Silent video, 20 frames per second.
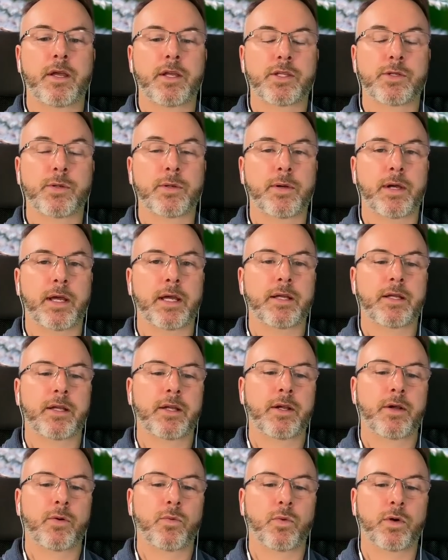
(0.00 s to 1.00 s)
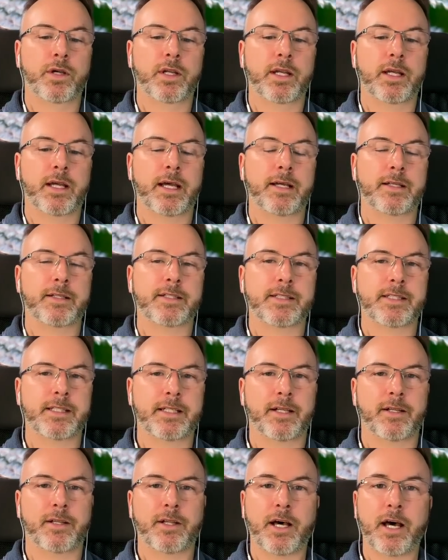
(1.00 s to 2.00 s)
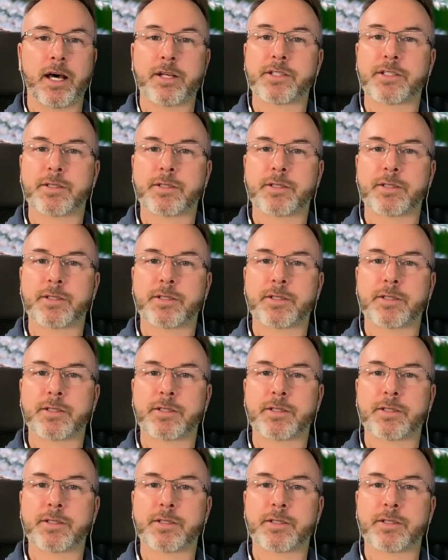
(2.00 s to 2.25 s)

So anyway, we're gonna see a lot of